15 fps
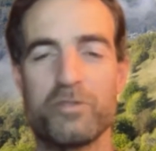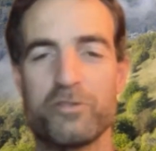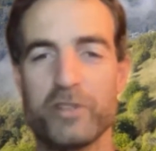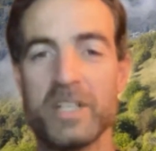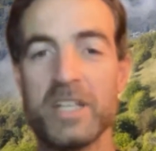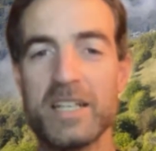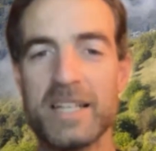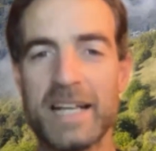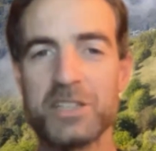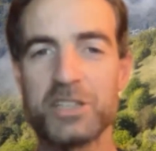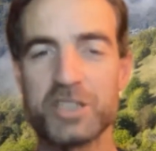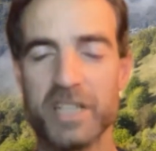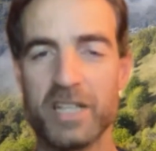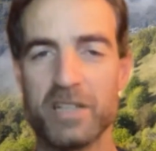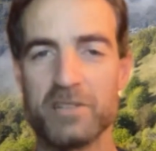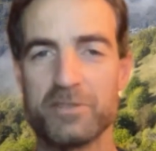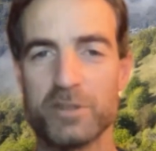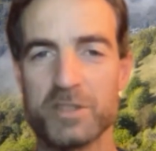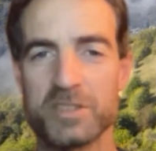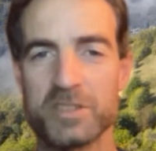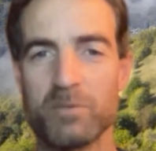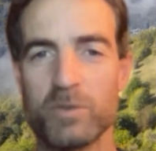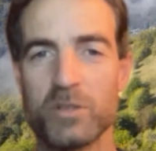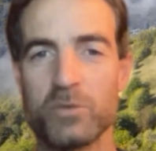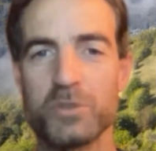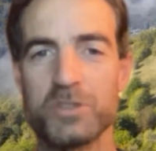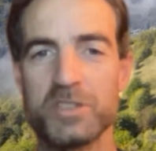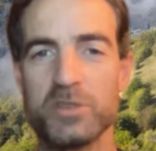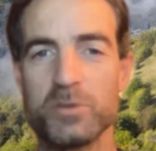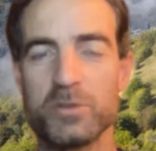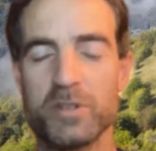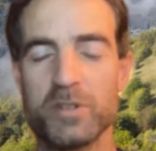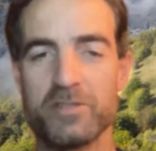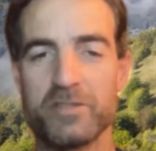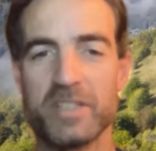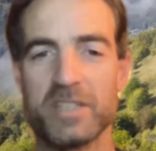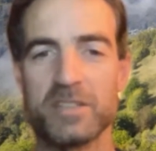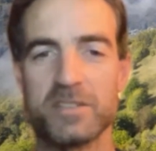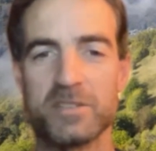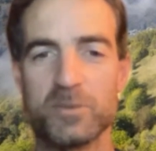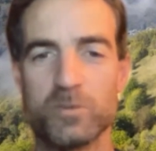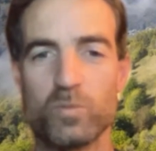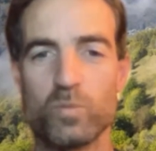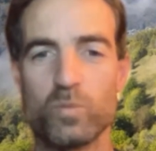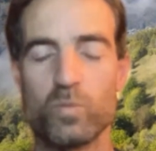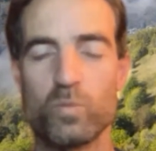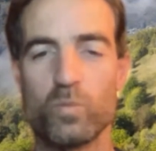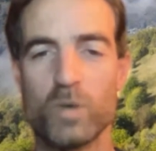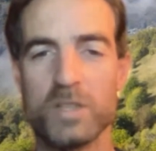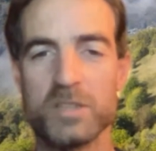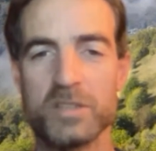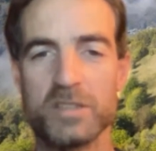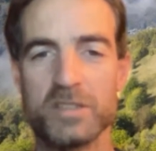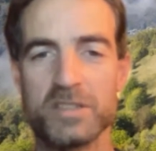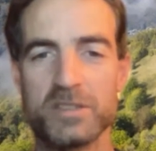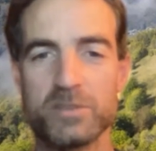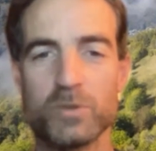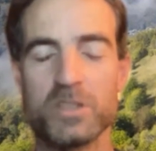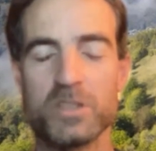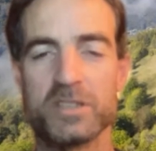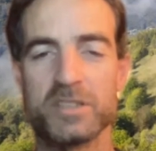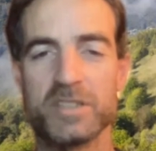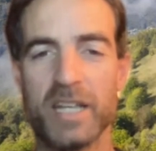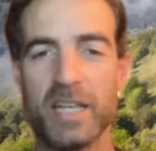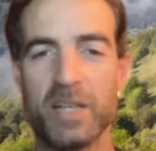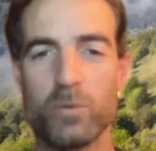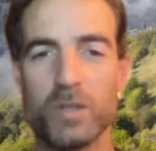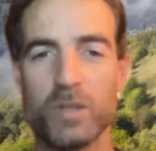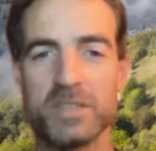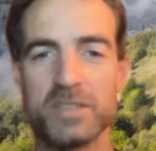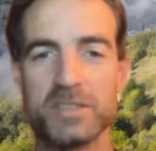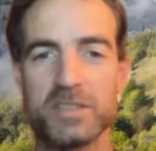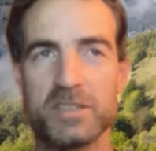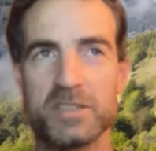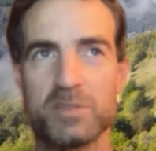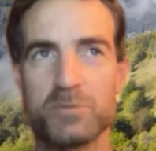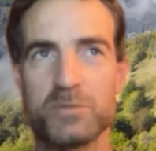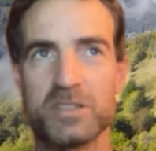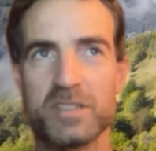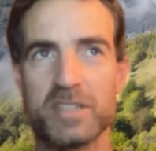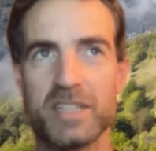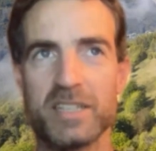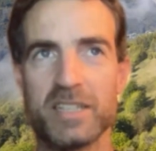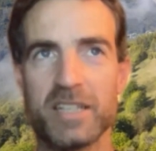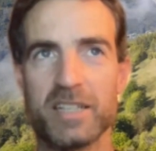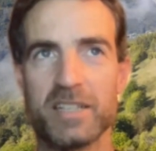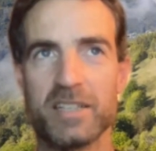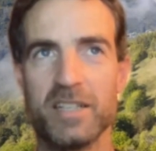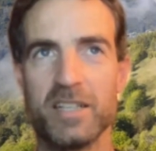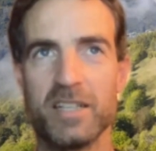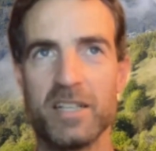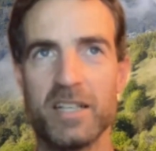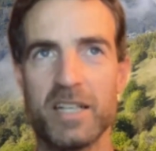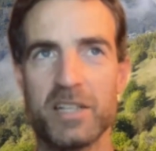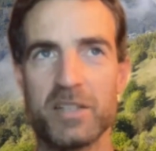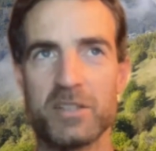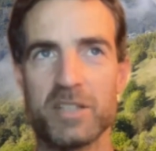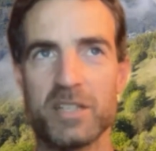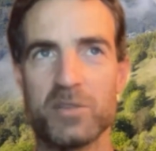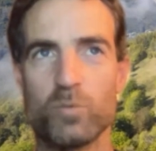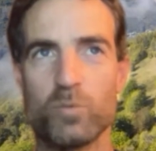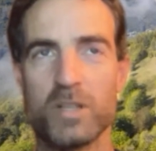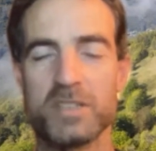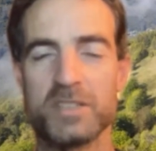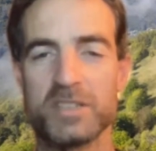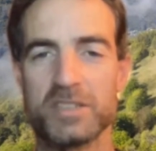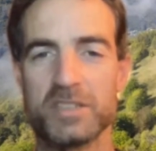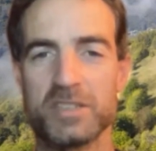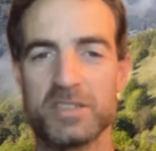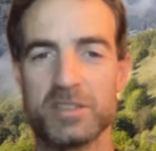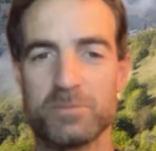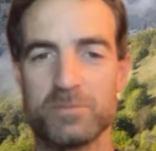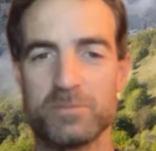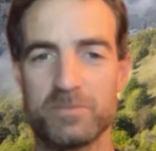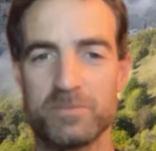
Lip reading: in a nutshell, for someone who is new to the field, what would you say? What is systems thinking, and what is a system?